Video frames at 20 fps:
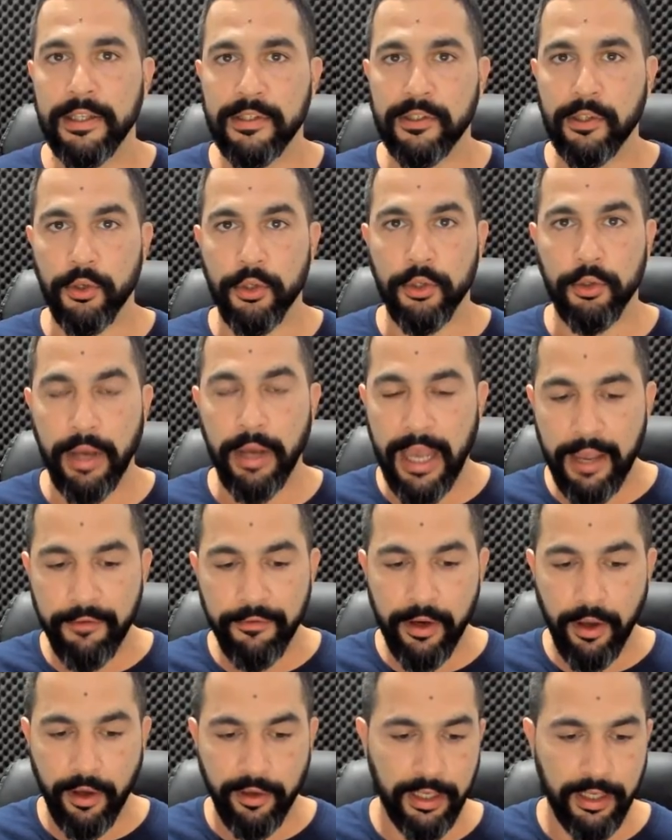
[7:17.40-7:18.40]
So you have an
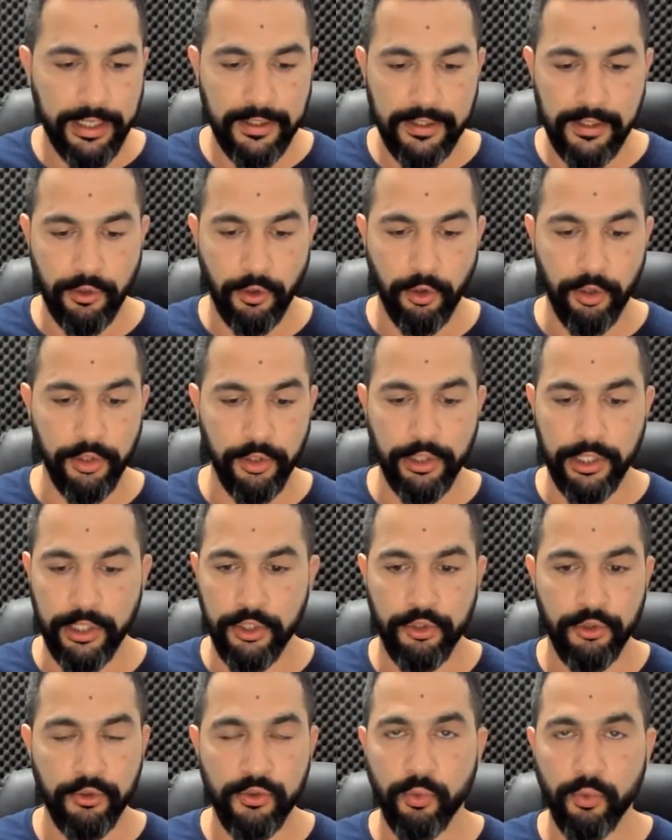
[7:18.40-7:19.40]
online store. You can
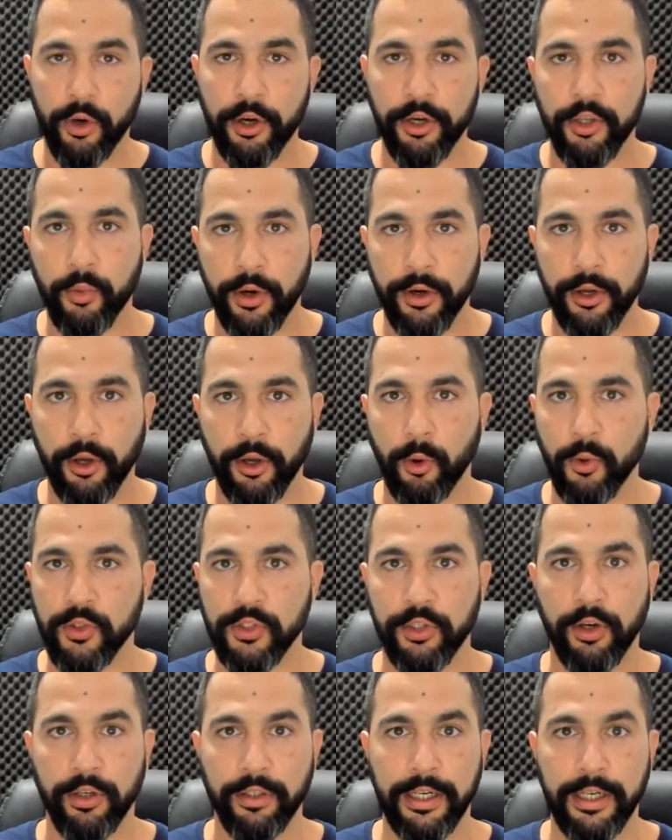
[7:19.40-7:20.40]
choose where you want to host
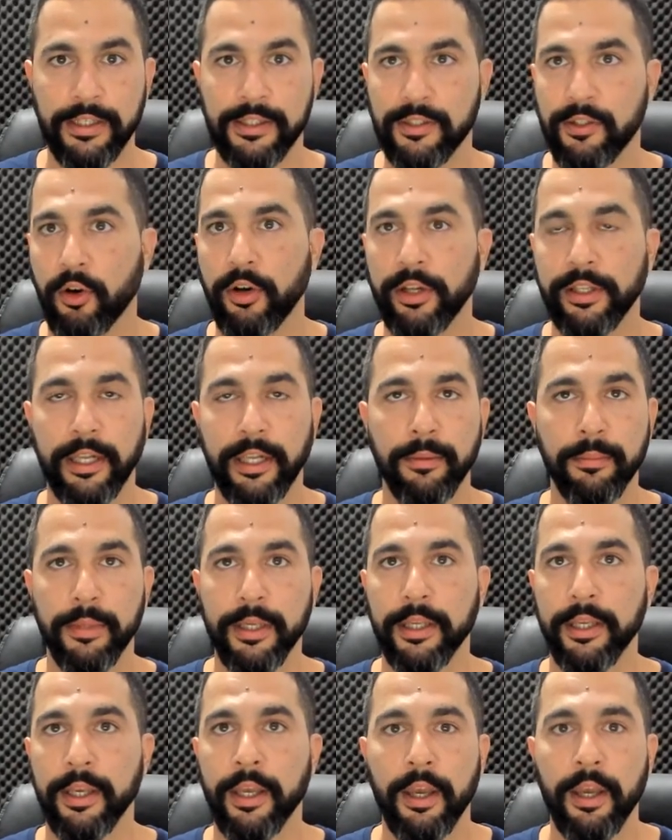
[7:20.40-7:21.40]
your online store. It can
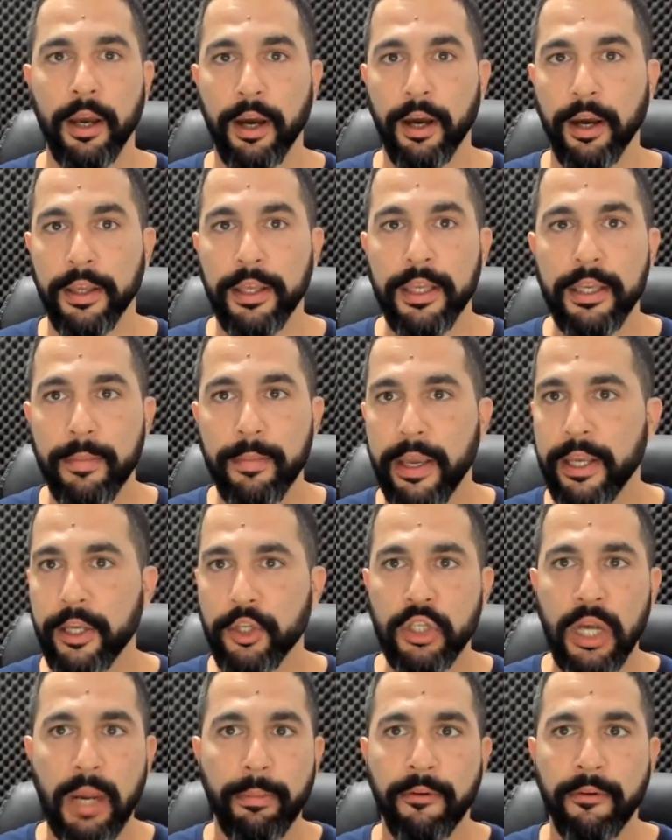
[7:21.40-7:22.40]
be uh, eBay,
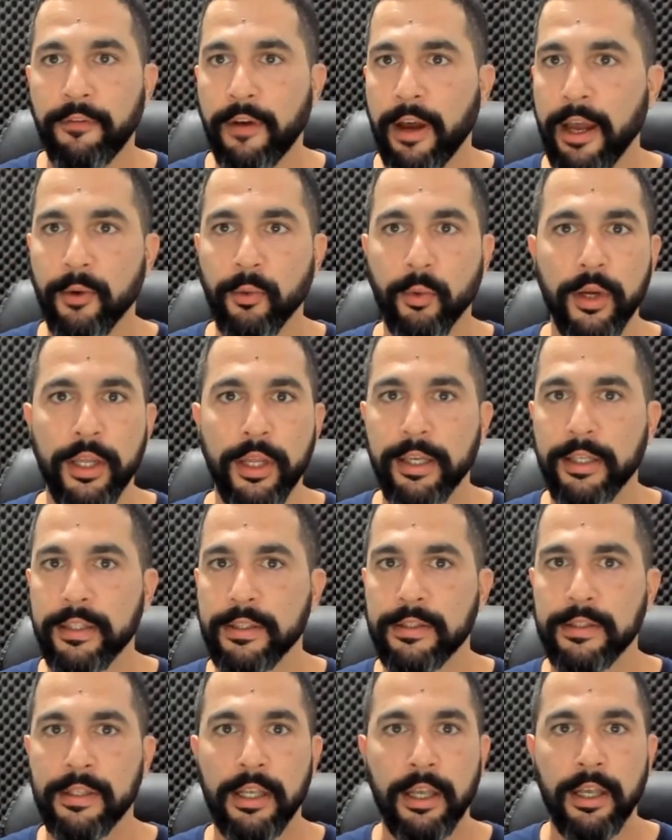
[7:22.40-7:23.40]
Shopify, Wix,
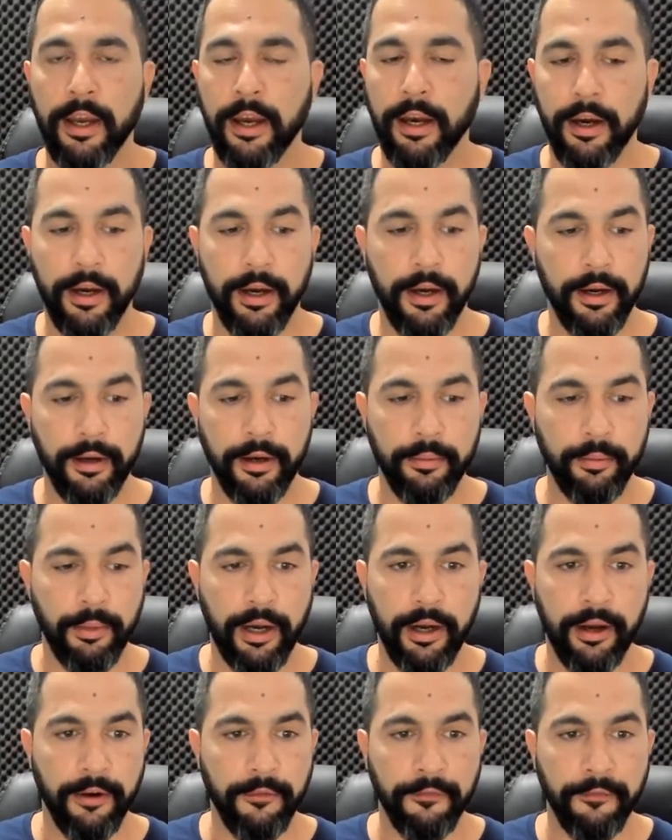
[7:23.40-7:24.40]
uh,
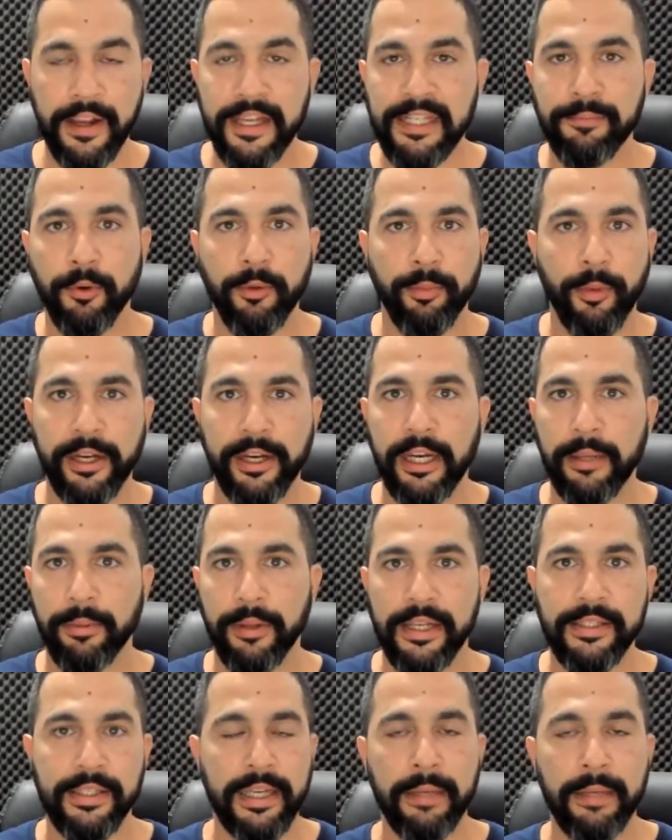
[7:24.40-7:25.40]
uh, Facebook
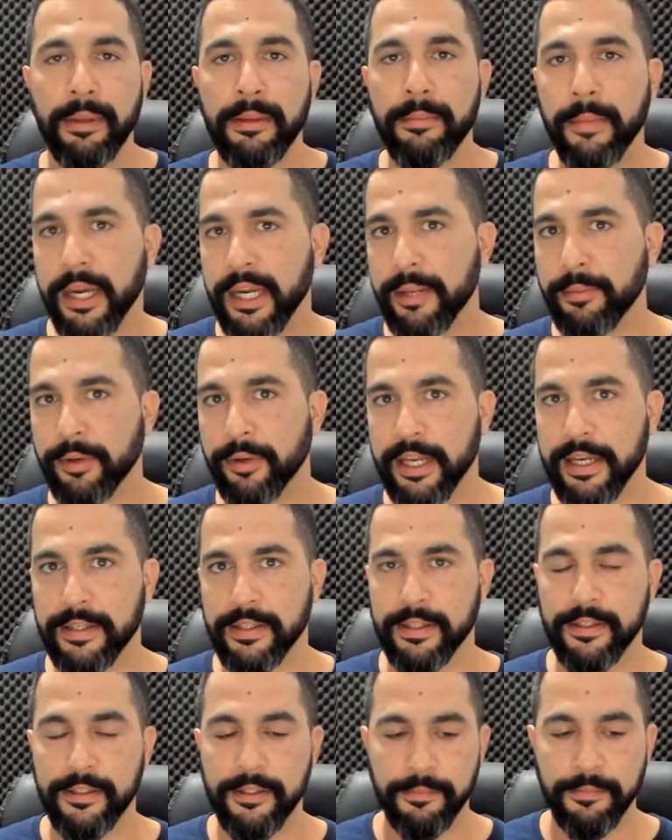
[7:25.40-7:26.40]
Marketplace. It can be many
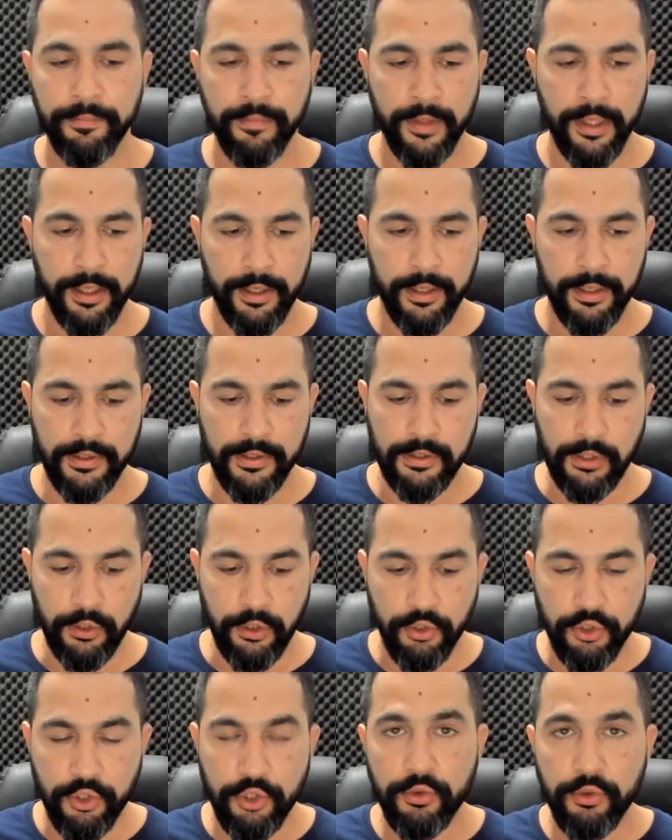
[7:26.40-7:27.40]
places. So you
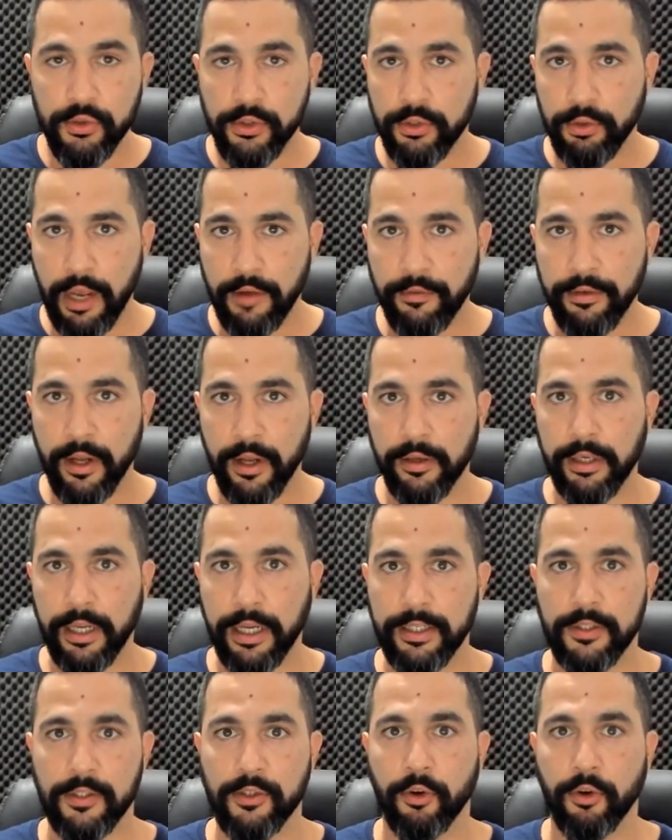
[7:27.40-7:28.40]
choose to have an online
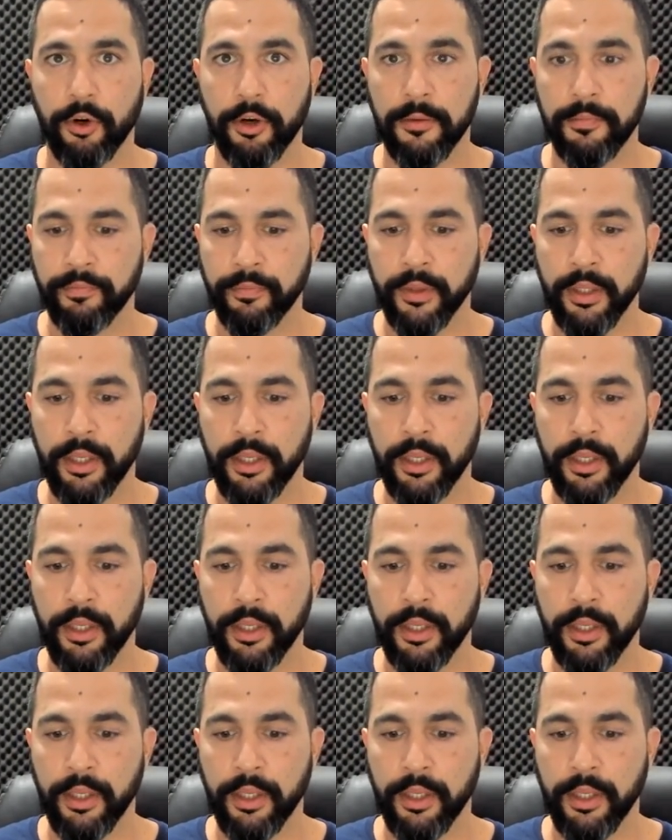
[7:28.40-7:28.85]
store.